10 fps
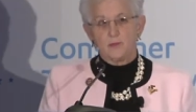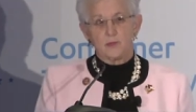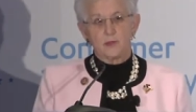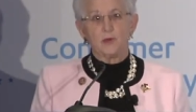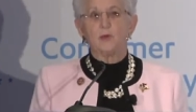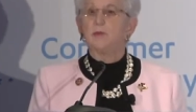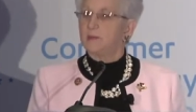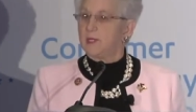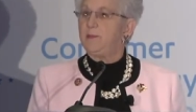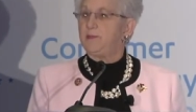So
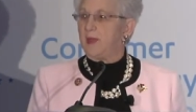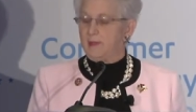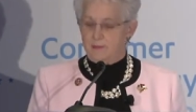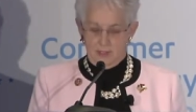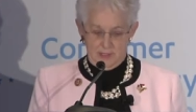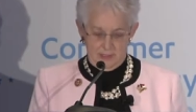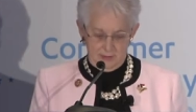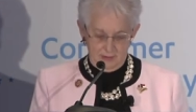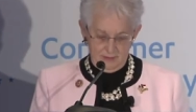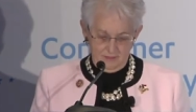keep that in mind.